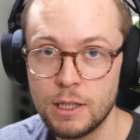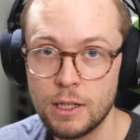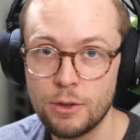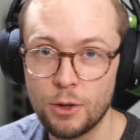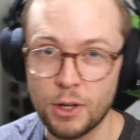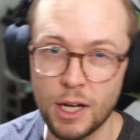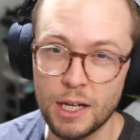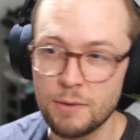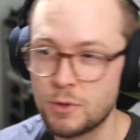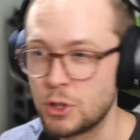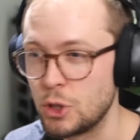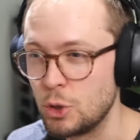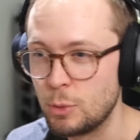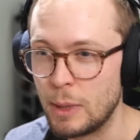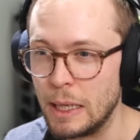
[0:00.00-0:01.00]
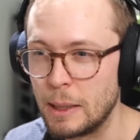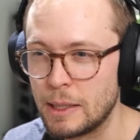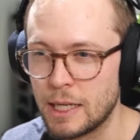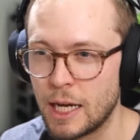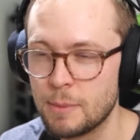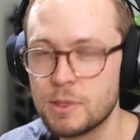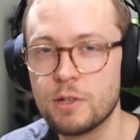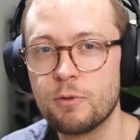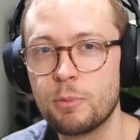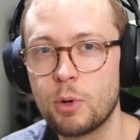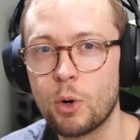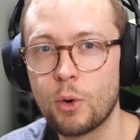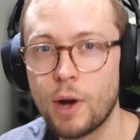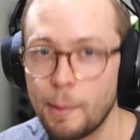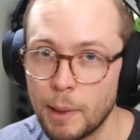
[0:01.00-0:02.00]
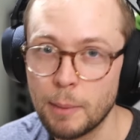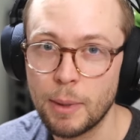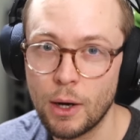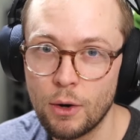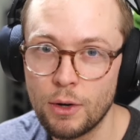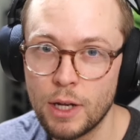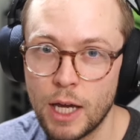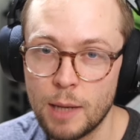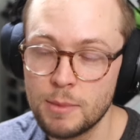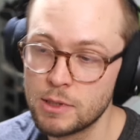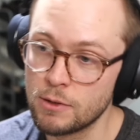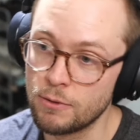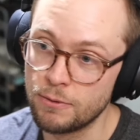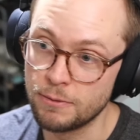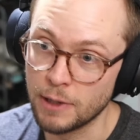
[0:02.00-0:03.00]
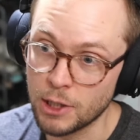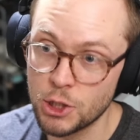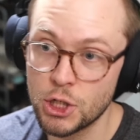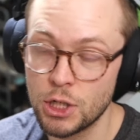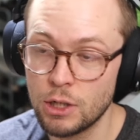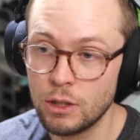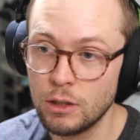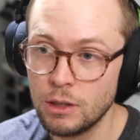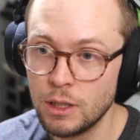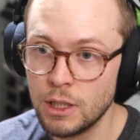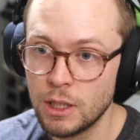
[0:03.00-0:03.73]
There are kind of two main types of programming paradigms functional,